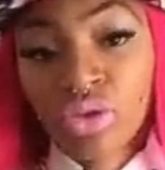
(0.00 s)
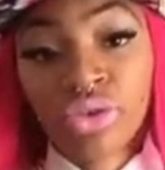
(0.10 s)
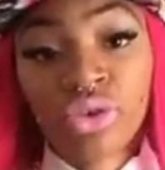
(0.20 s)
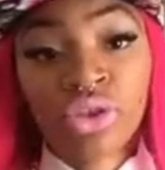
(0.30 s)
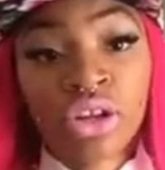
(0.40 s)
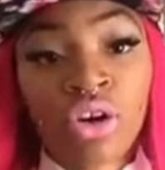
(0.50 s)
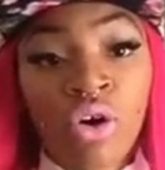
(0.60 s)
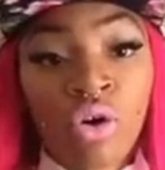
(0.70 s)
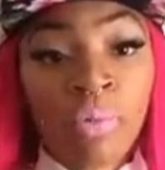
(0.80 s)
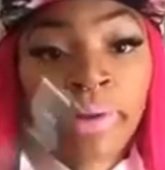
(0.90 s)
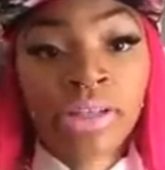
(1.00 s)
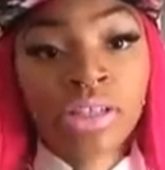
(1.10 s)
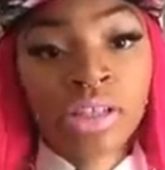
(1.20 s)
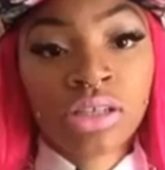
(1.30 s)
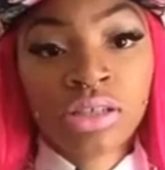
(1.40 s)
you'll need a hole
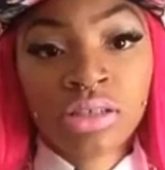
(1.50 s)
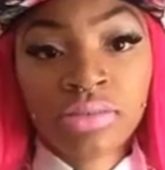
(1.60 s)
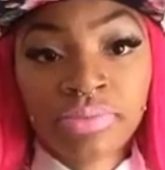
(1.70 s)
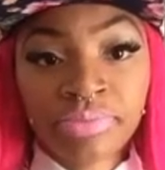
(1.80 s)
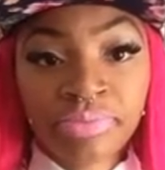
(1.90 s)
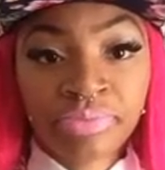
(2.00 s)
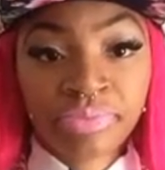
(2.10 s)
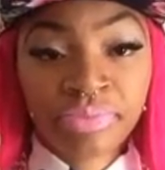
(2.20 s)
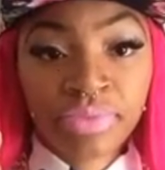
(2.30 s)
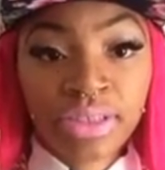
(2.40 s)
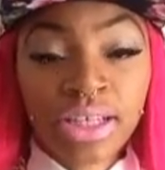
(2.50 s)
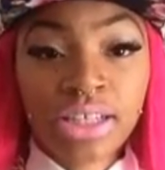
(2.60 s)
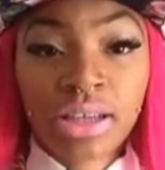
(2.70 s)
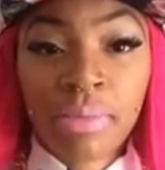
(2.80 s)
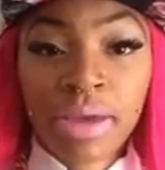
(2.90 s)
puncher.
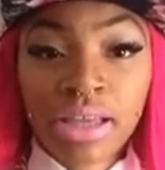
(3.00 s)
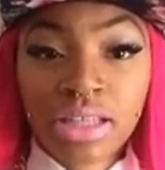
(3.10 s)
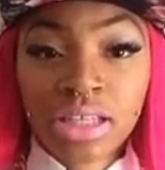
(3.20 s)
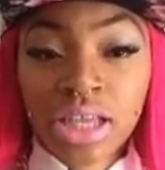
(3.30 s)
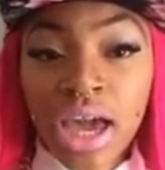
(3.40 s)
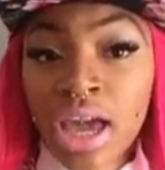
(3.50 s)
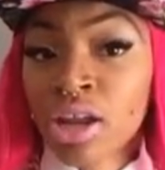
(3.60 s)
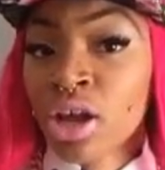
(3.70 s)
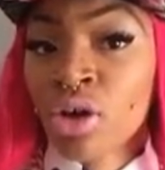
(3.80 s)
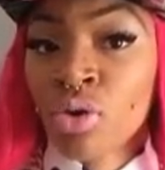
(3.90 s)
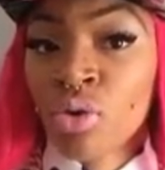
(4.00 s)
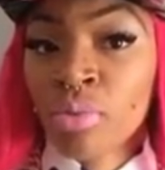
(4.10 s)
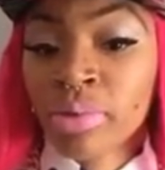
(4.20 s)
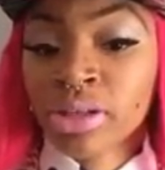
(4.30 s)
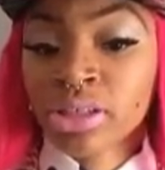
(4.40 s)
That's your basic handheld
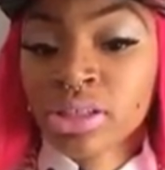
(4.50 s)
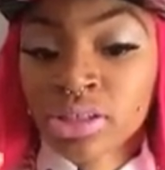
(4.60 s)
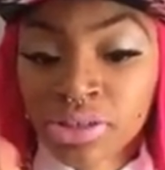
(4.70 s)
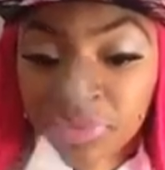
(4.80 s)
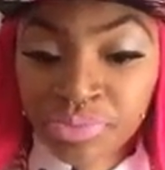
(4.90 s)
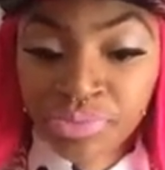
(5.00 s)
hole puncher.